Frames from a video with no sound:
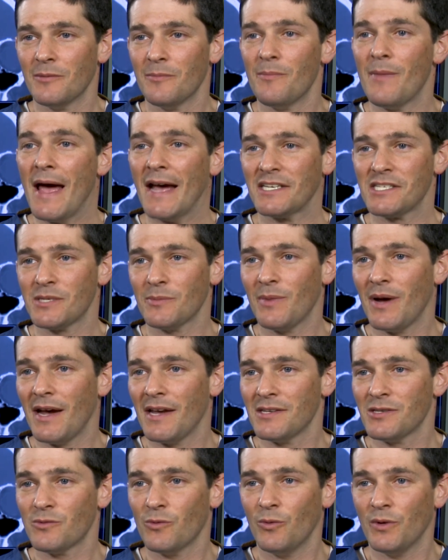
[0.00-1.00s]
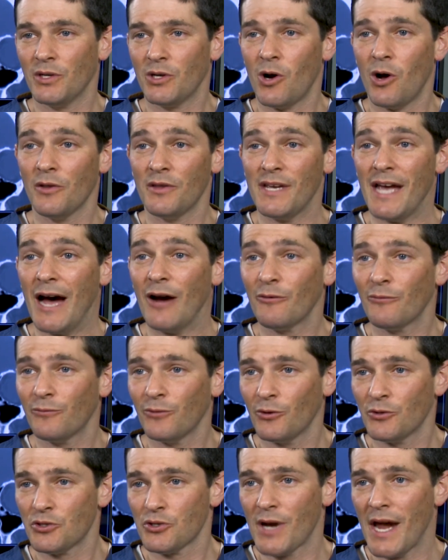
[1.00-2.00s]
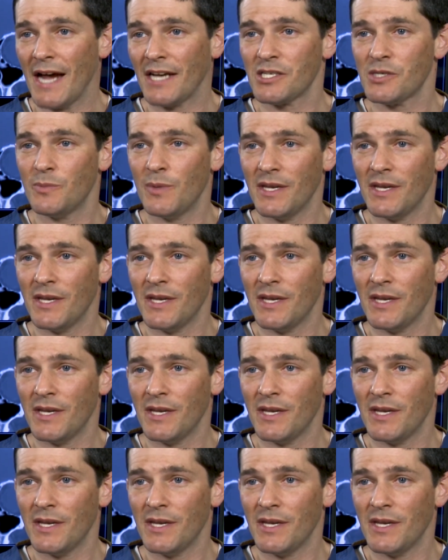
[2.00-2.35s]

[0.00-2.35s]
maximize what we call the outflow tracts,